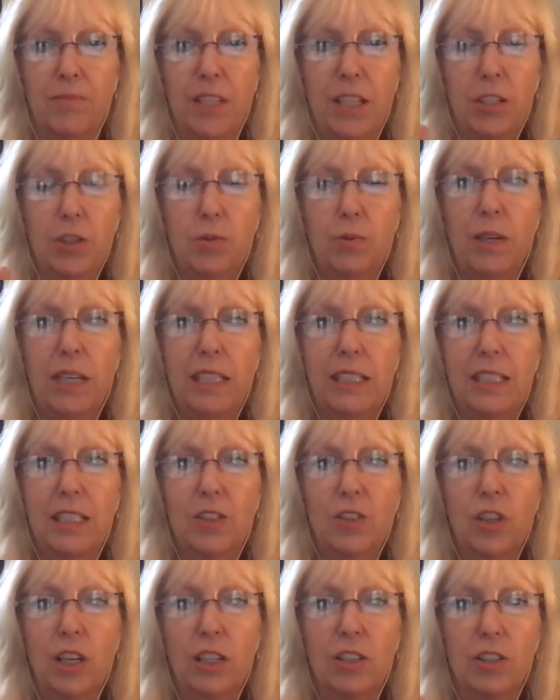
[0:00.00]
Here's what I
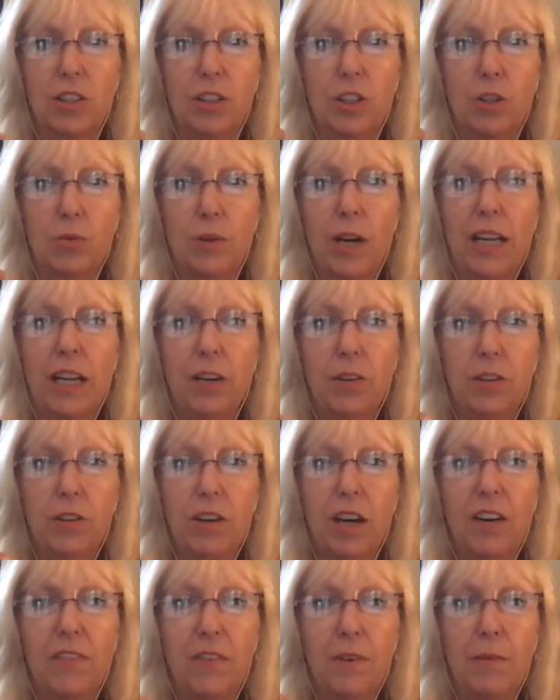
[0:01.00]
suggest. You write out
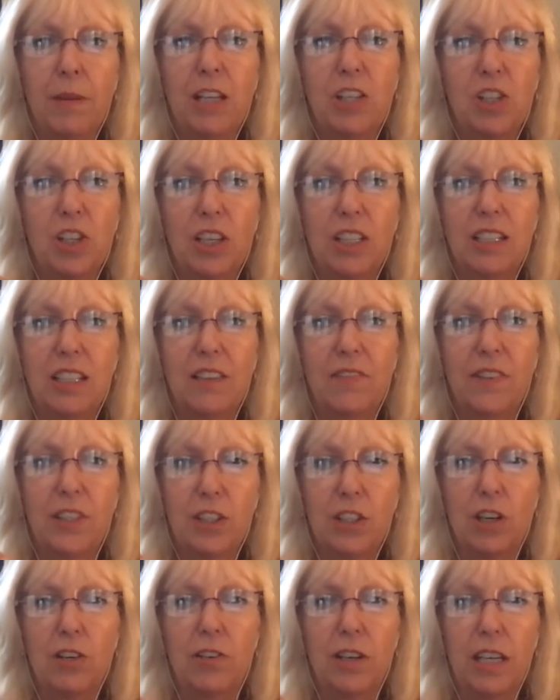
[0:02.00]
your affirmation as if
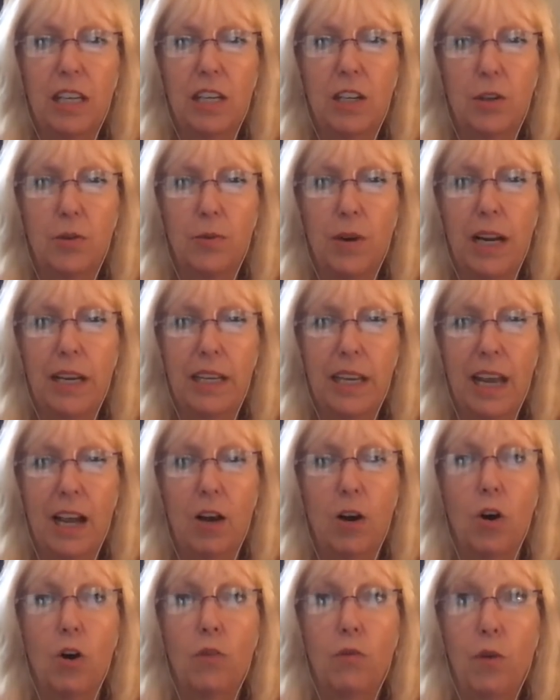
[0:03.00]
it's already here right
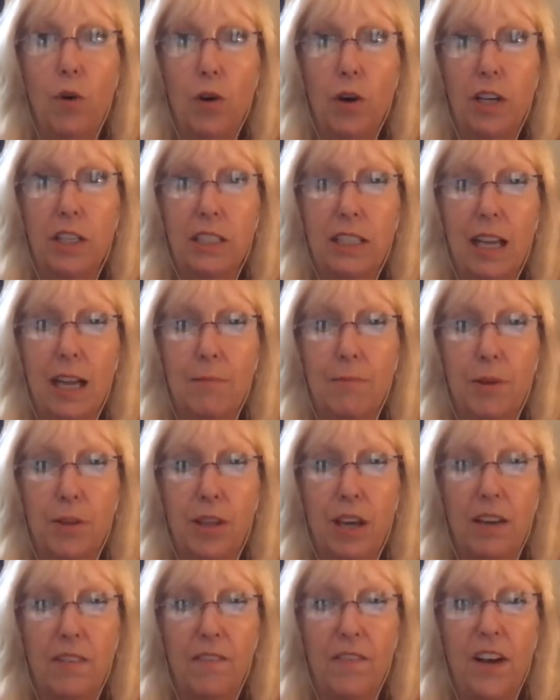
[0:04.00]
now. For
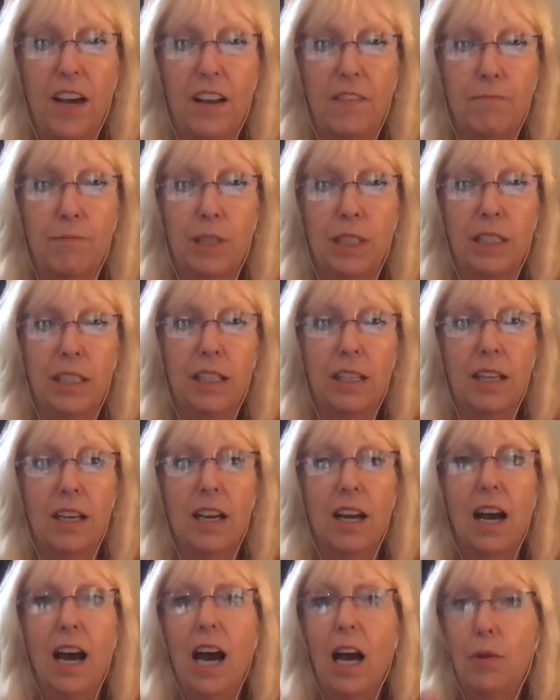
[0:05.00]
example, that 5 million,
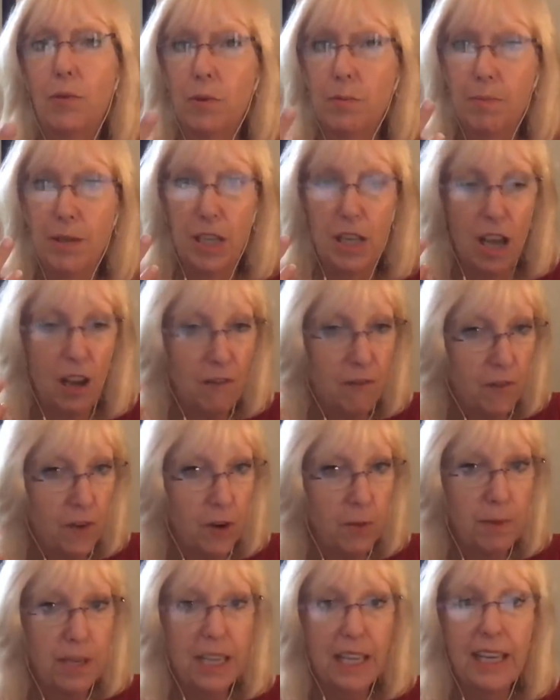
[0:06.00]
I would be
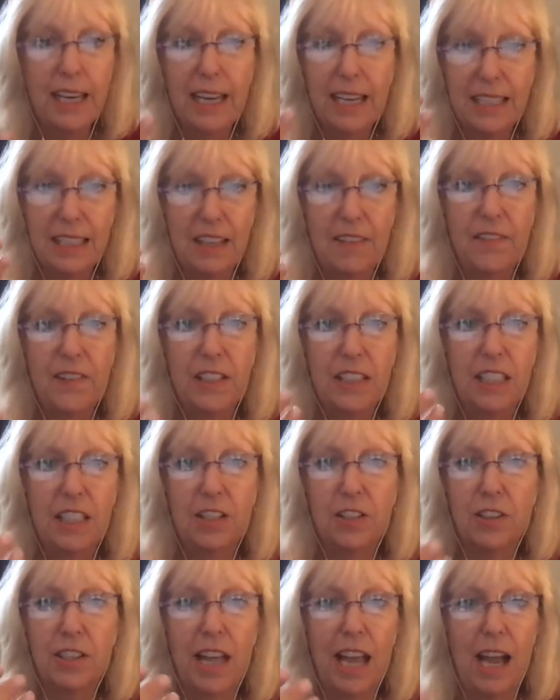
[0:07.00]
affirming it as if it's
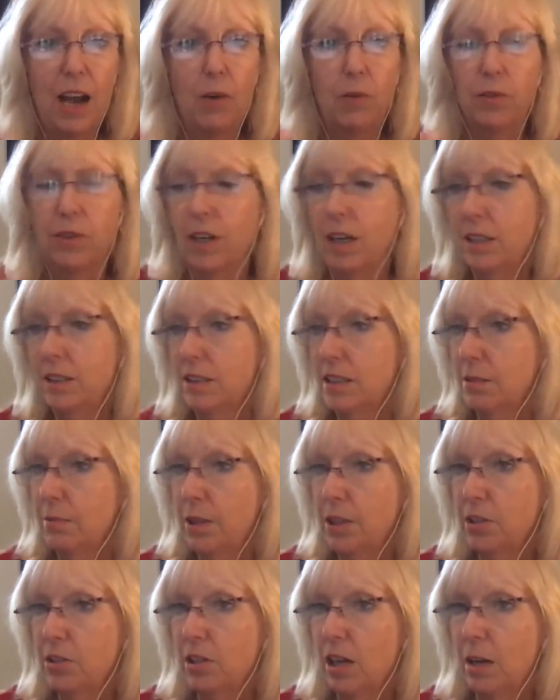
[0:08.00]
here now, not
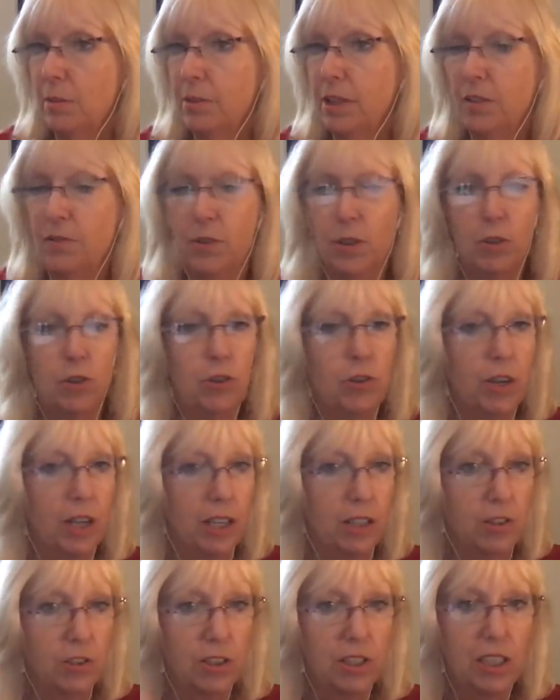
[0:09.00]
some other time in the future.
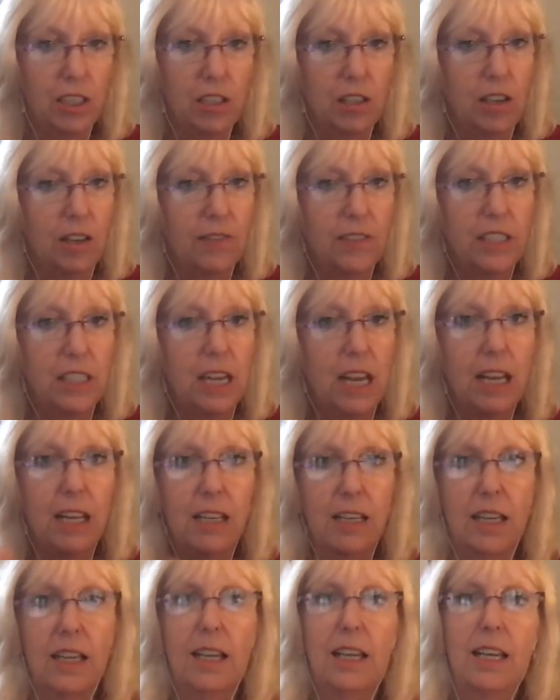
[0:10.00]
I understand you have a
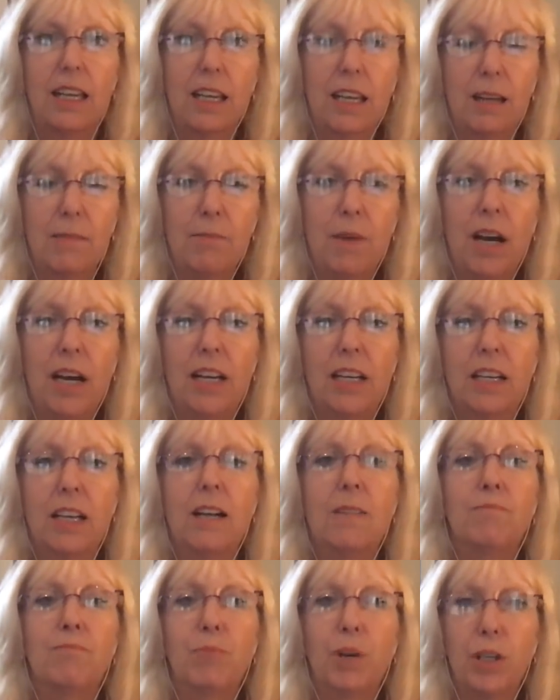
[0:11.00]
date in mind,
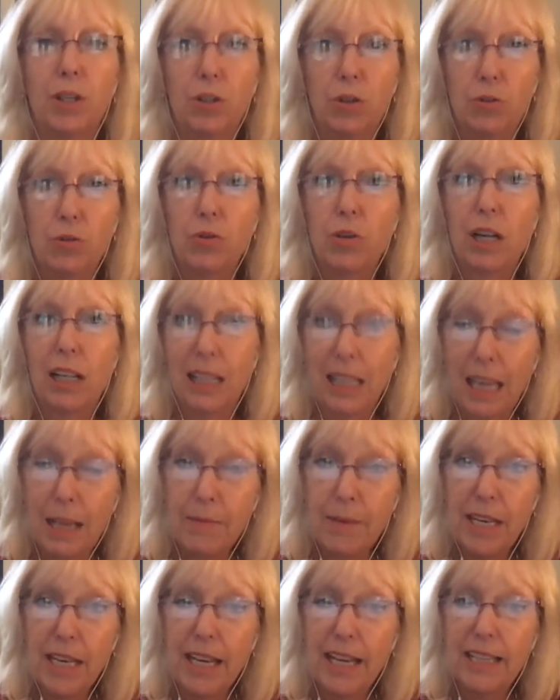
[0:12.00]
but you
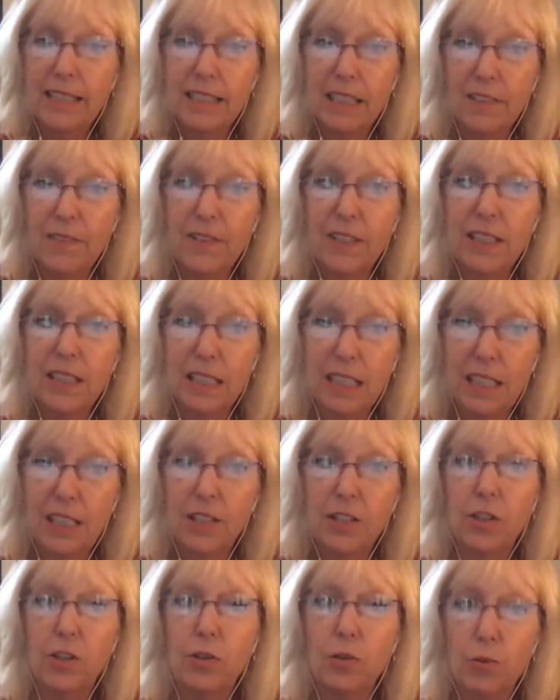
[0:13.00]
claim it as if it's
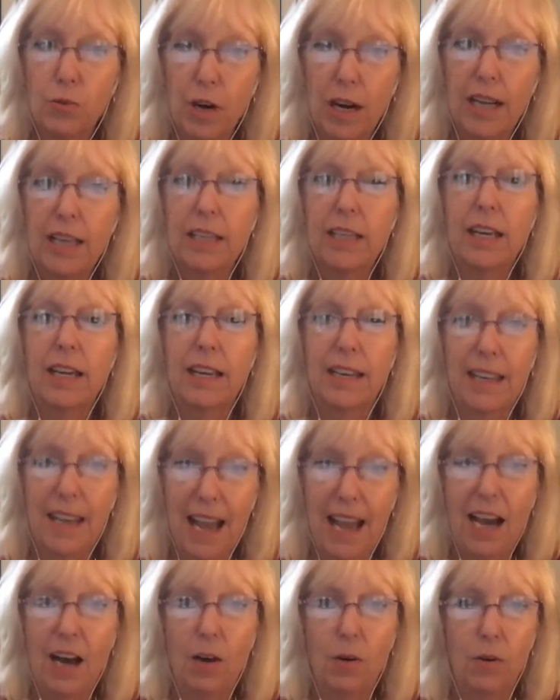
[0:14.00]
here right
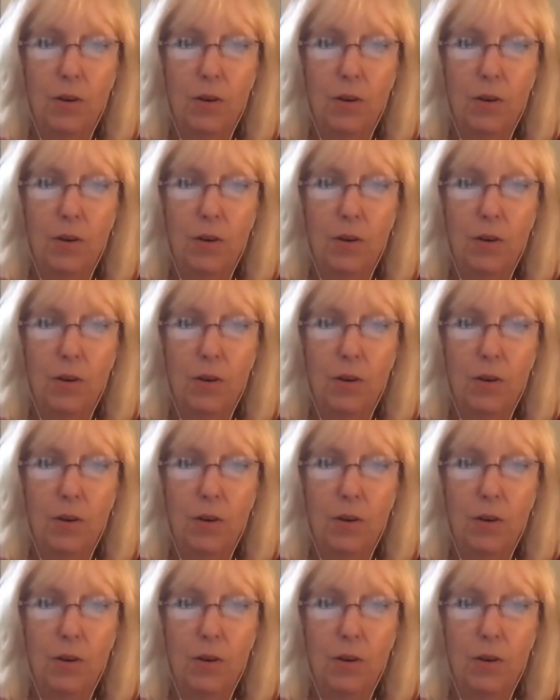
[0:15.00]
now